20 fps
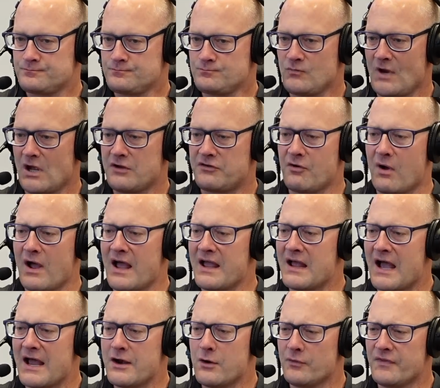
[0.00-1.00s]
So
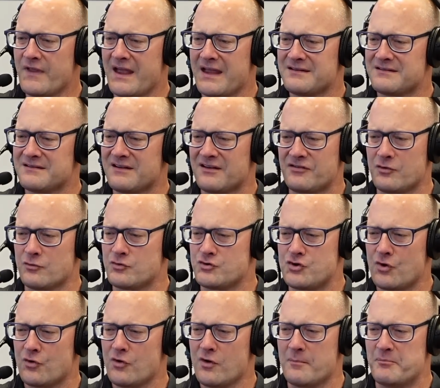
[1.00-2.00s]
I don't, and so
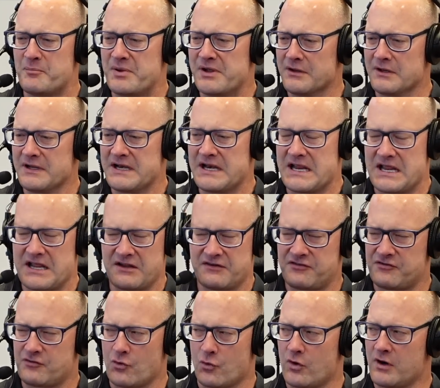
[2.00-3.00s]
durability
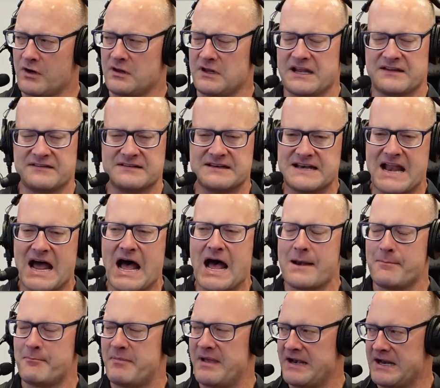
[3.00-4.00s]
historically has
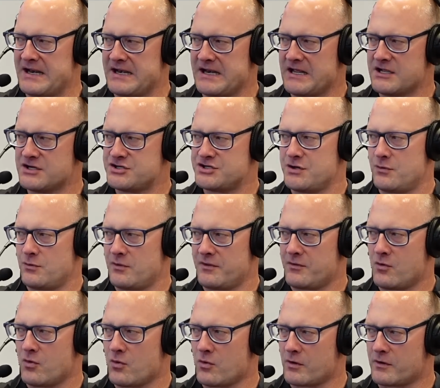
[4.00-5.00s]
not been an issue with
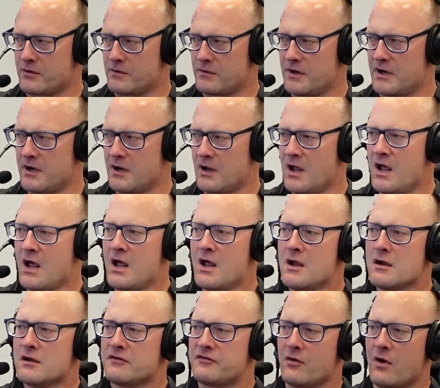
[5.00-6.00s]
Corcoran.
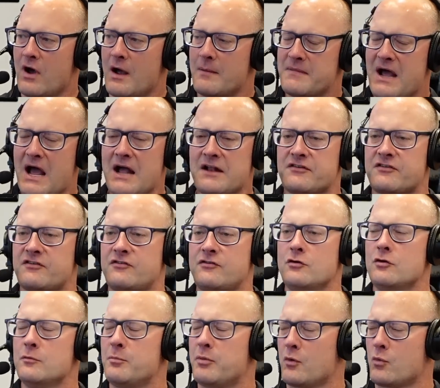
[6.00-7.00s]
So I'm not
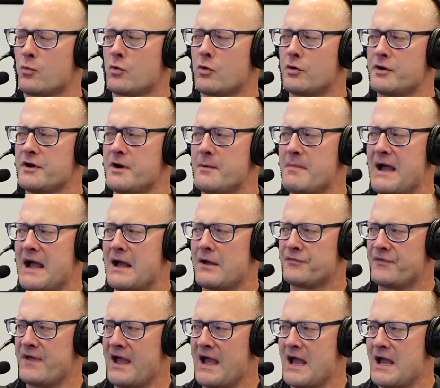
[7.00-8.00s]
super worried
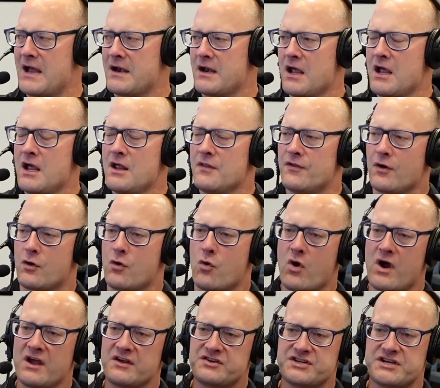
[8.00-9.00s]
about that. The
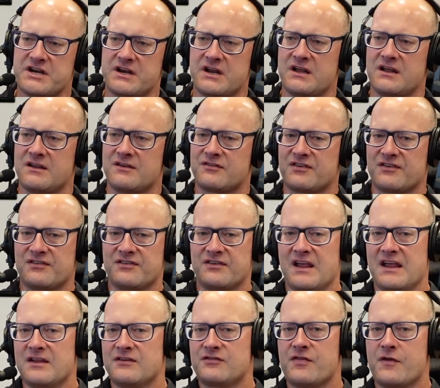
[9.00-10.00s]
question
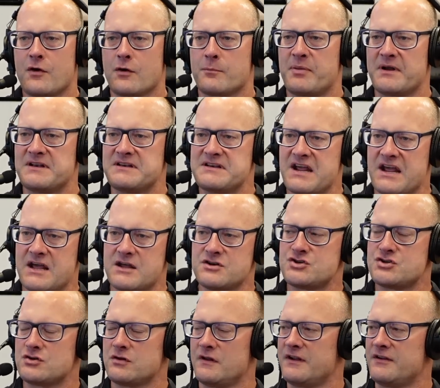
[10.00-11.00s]
is there
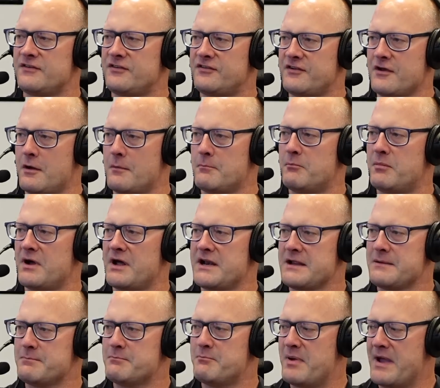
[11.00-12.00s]
potentially
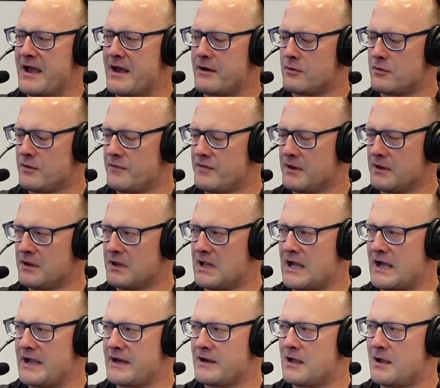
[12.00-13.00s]
somebody better in the
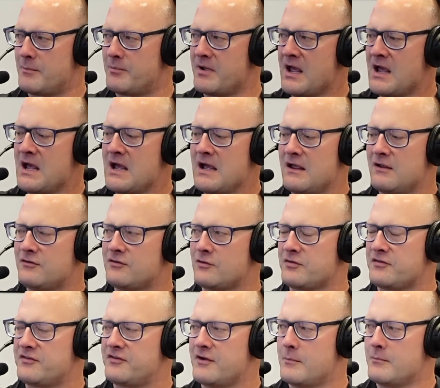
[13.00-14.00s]
lineup? Is there
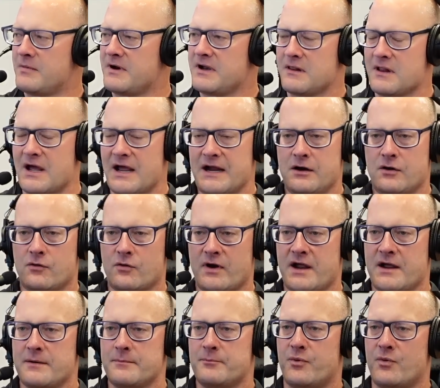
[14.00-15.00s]
somebody like
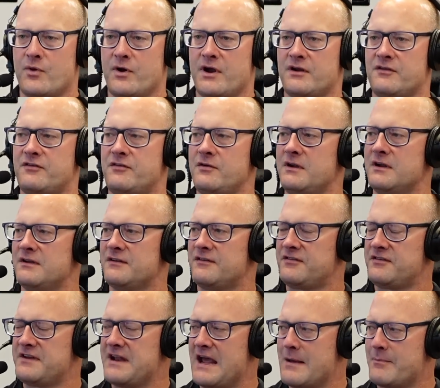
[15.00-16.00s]
Grant Bricks who can
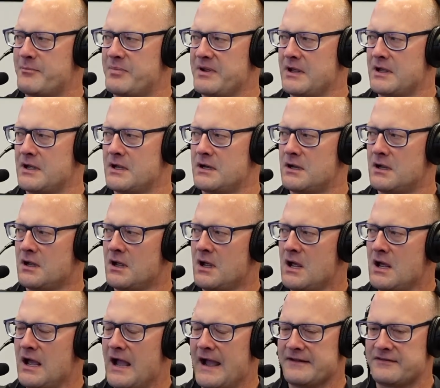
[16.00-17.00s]
step in
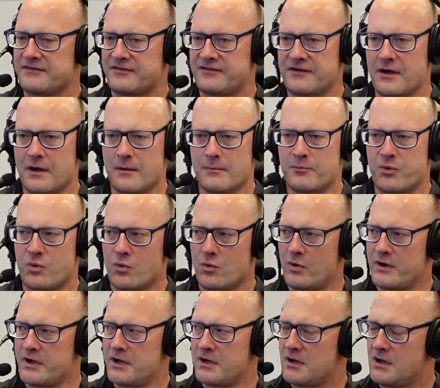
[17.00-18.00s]
at some point?